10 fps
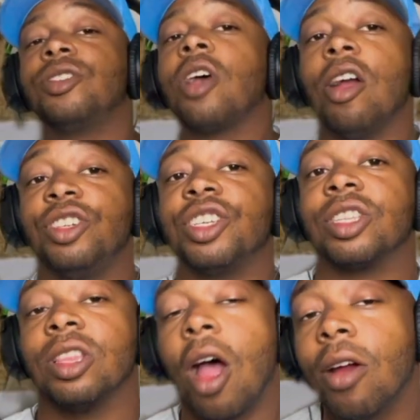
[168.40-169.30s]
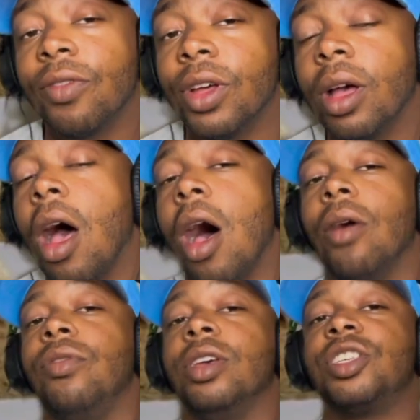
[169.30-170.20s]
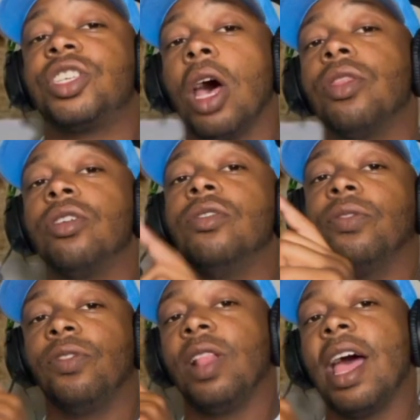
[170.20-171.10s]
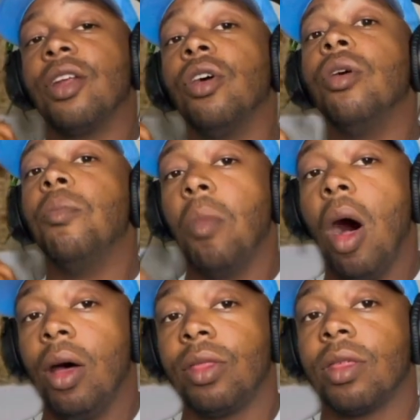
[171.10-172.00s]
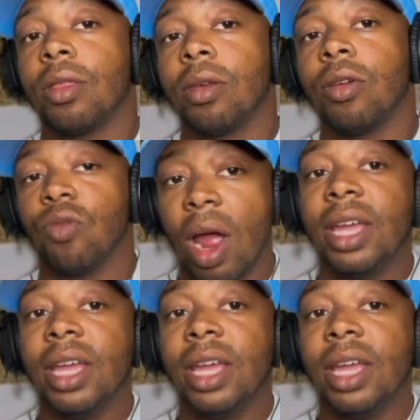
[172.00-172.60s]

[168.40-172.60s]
are just larvae of the Southern Flannel Moth, right